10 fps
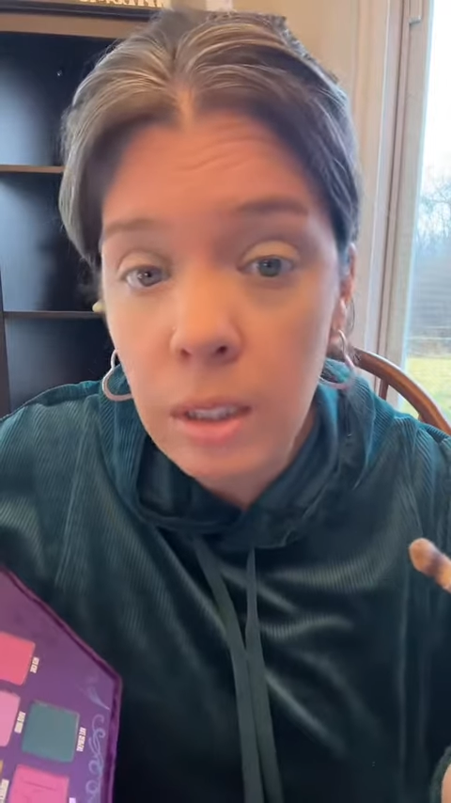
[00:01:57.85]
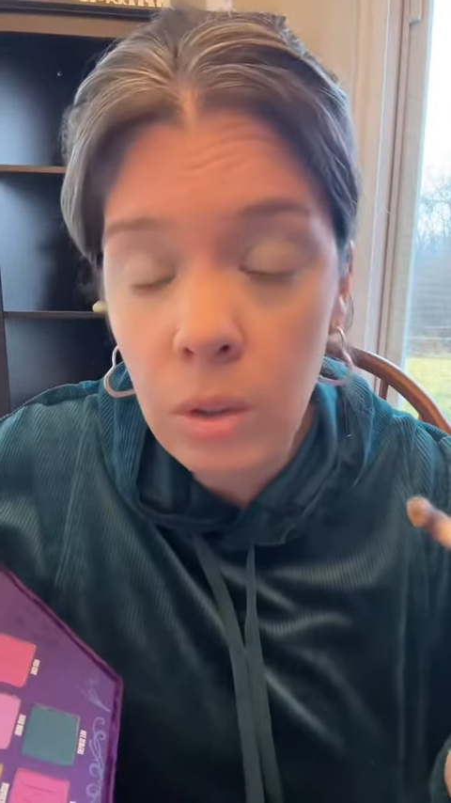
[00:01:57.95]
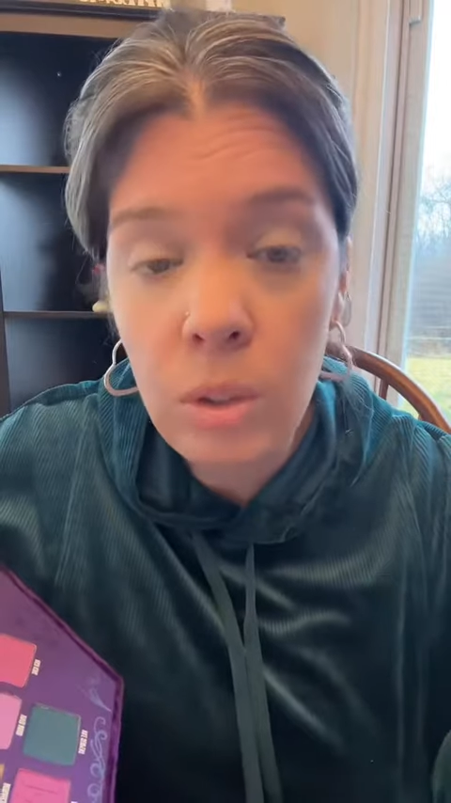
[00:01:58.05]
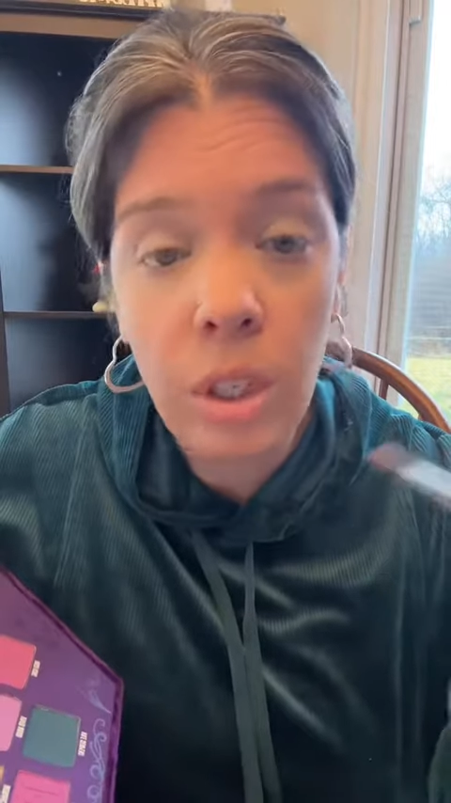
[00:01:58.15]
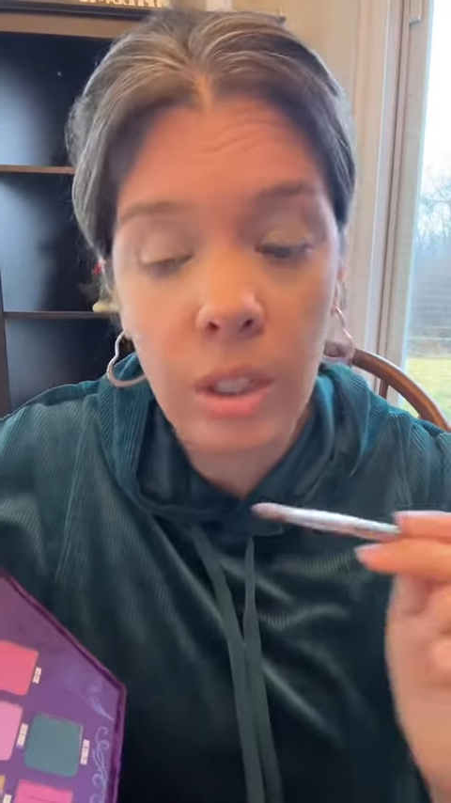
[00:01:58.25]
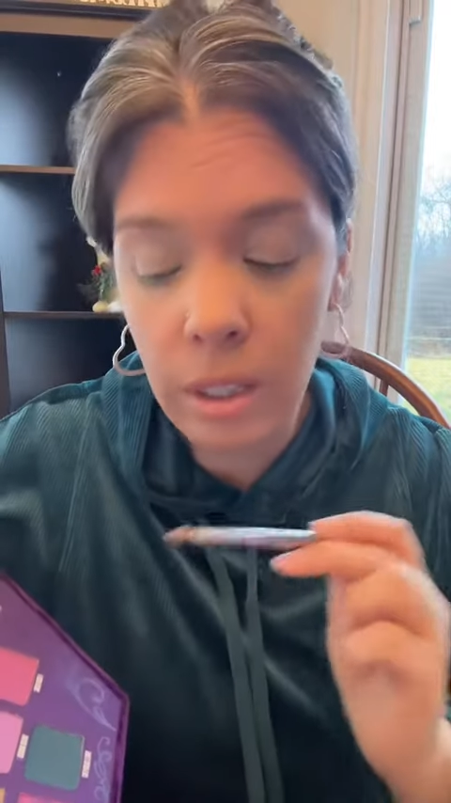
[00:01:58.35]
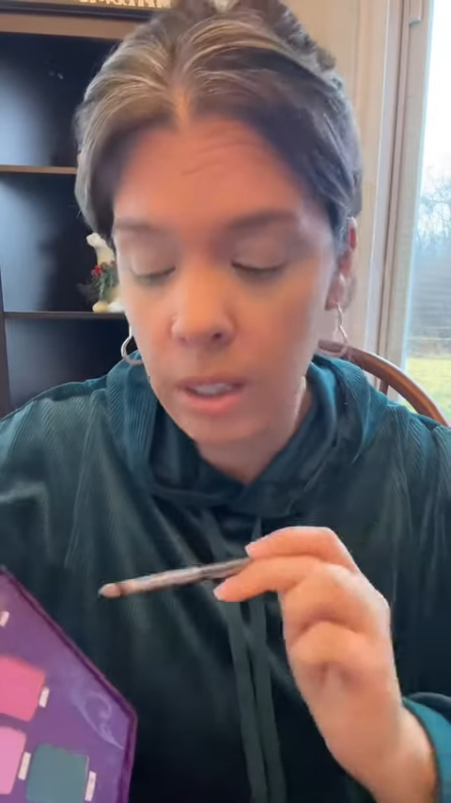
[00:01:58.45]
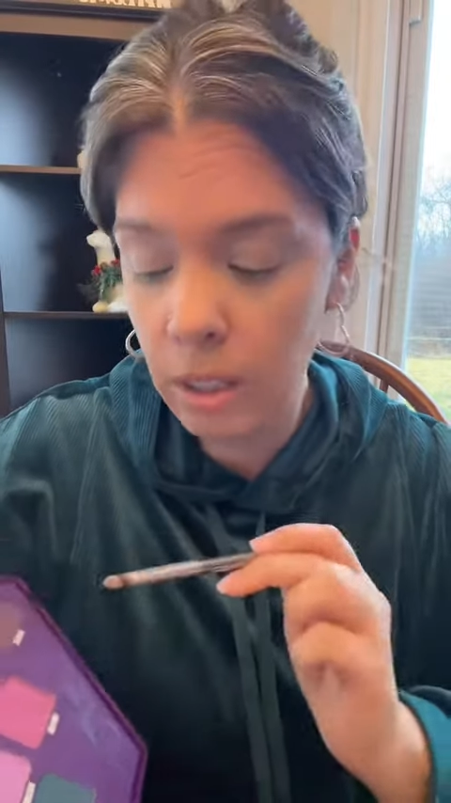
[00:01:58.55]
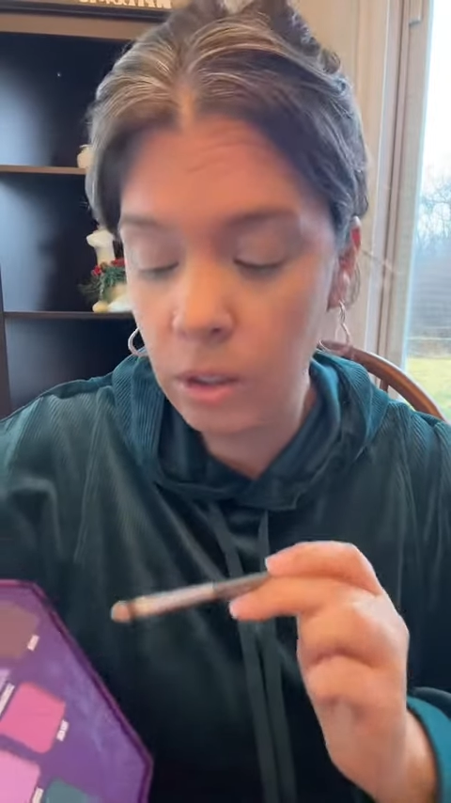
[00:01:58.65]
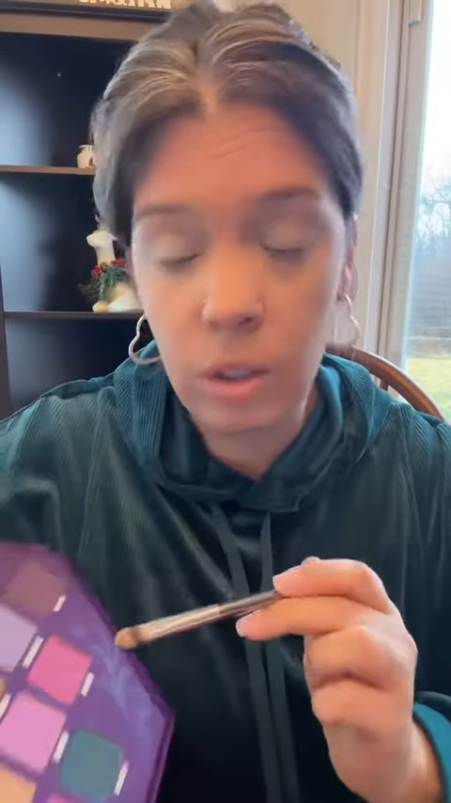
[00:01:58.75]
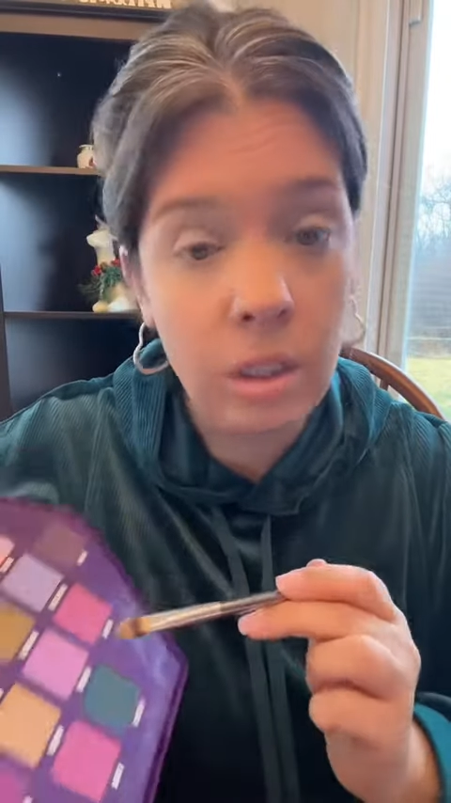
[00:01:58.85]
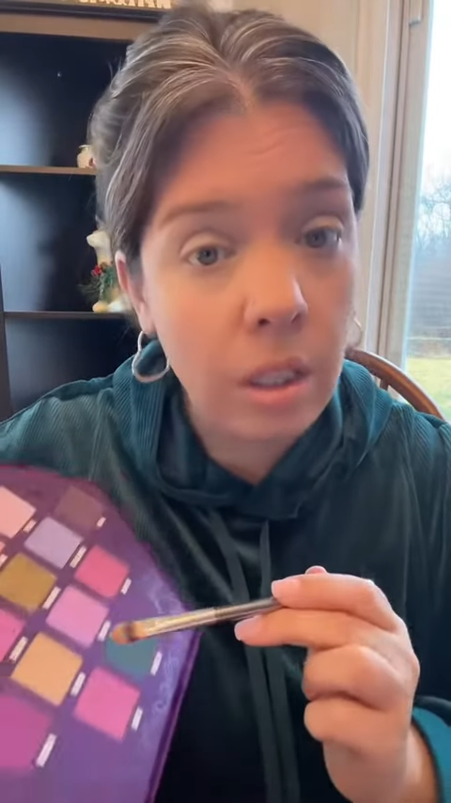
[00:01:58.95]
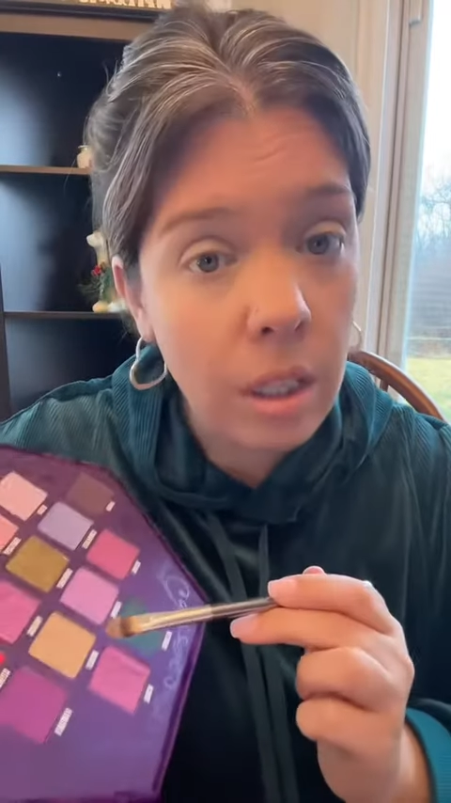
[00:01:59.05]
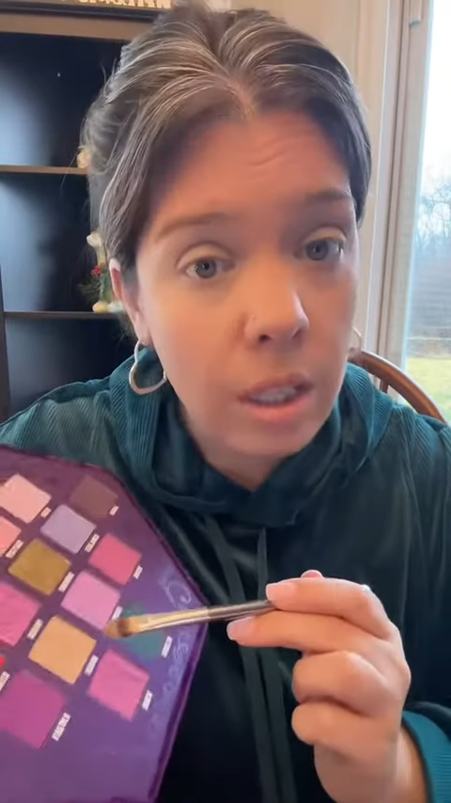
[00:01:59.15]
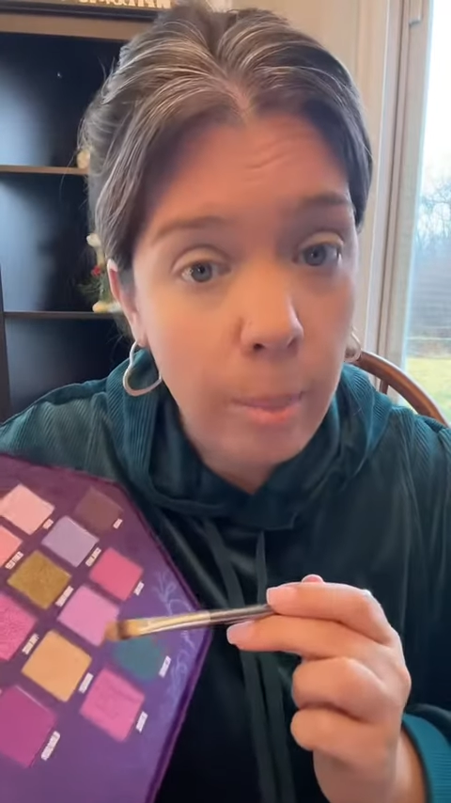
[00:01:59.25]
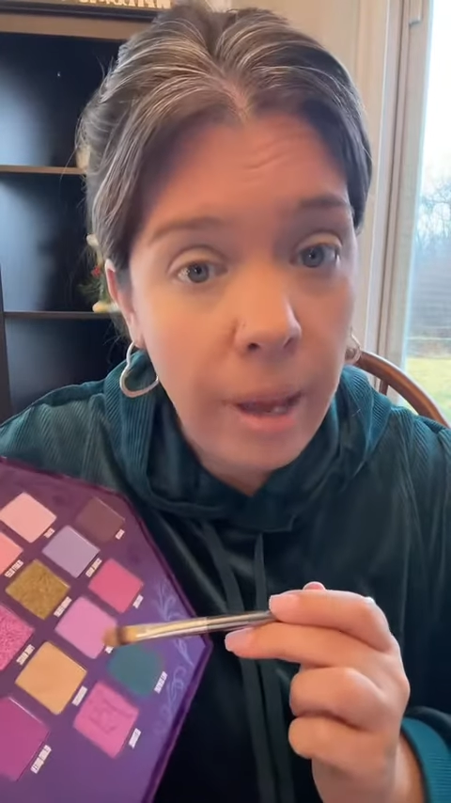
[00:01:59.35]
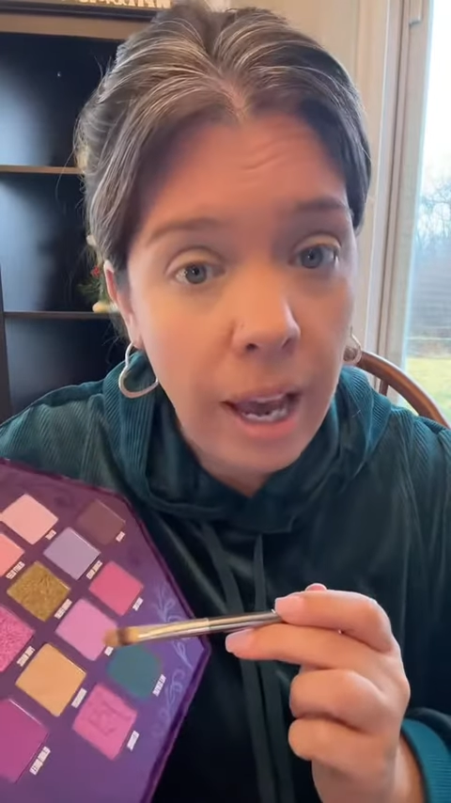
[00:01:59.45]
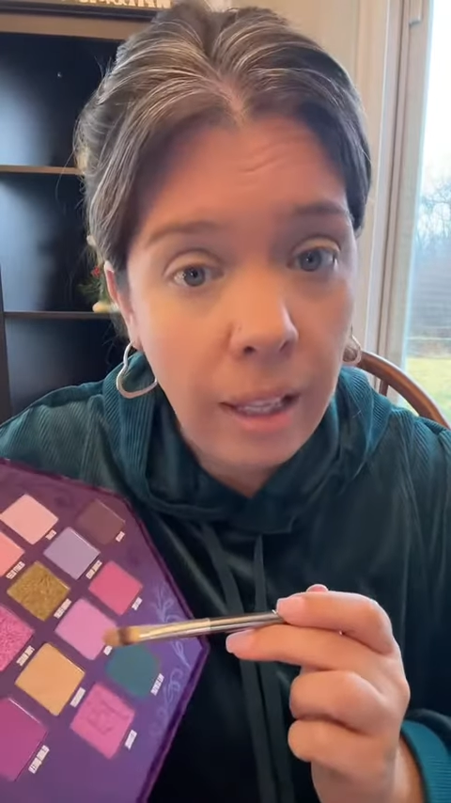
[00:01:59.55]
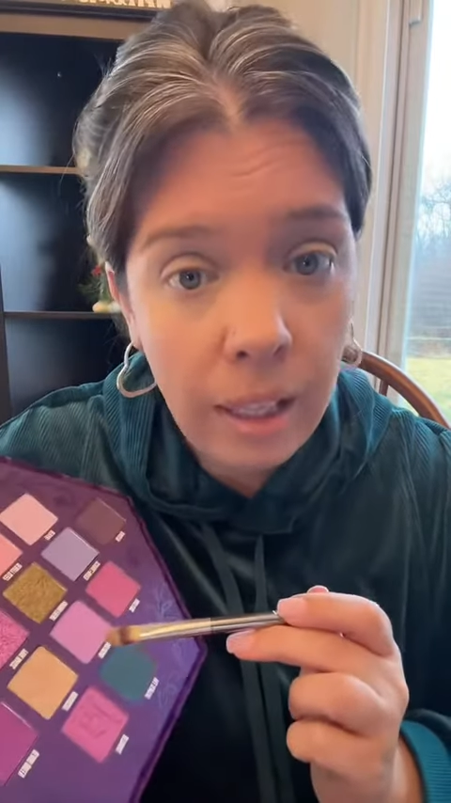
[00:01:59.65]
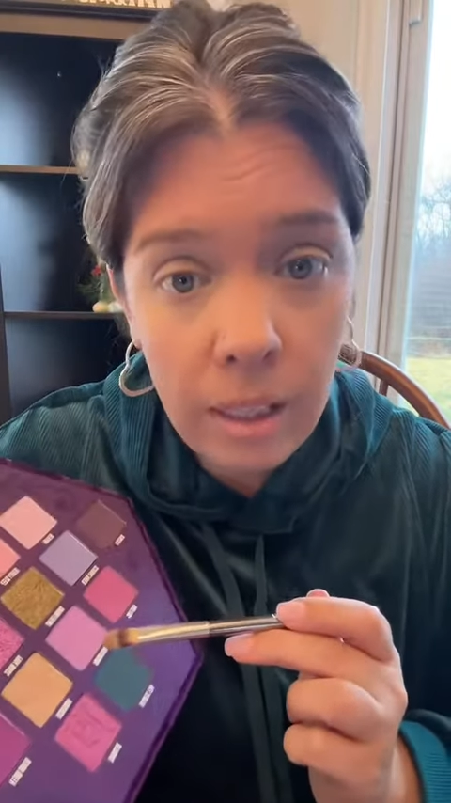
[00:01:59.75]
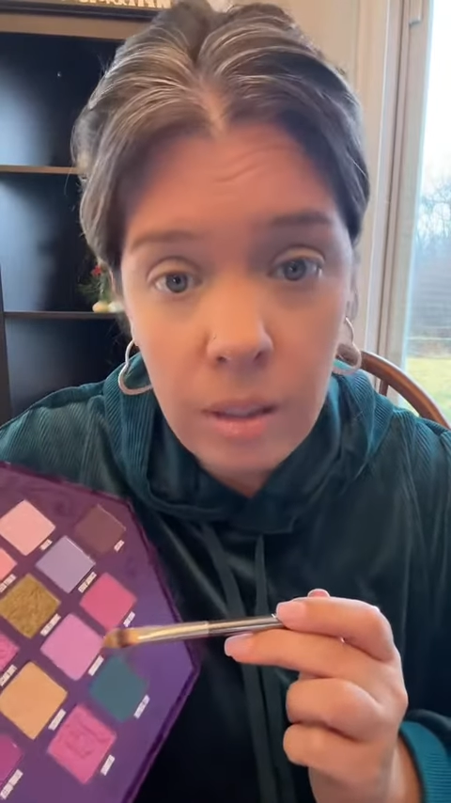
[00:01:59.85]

darker than it looks on the palette.